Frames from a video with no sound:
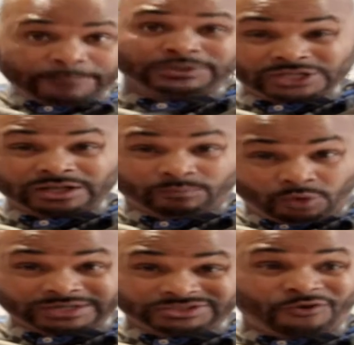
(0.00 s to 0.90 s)
that particular
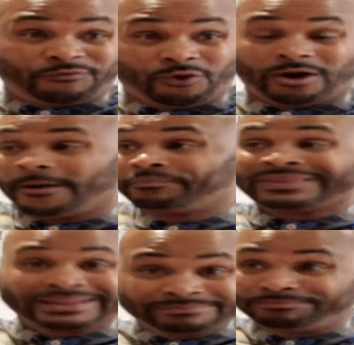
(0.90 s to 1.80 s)
mortgage note
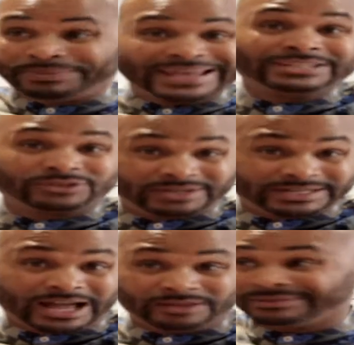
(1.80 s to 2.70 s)
for pennies on
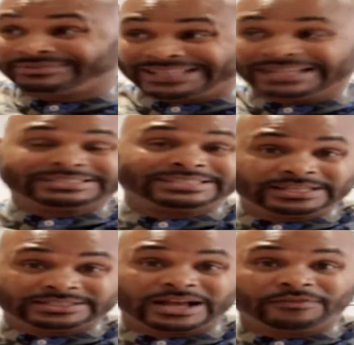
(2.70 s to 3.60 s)
the dollar, 10
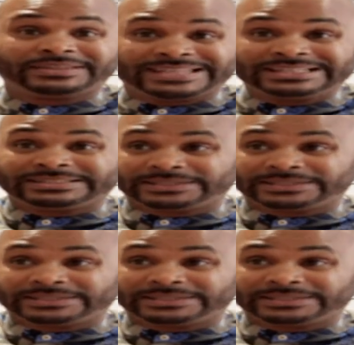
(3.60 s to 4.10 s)
cents of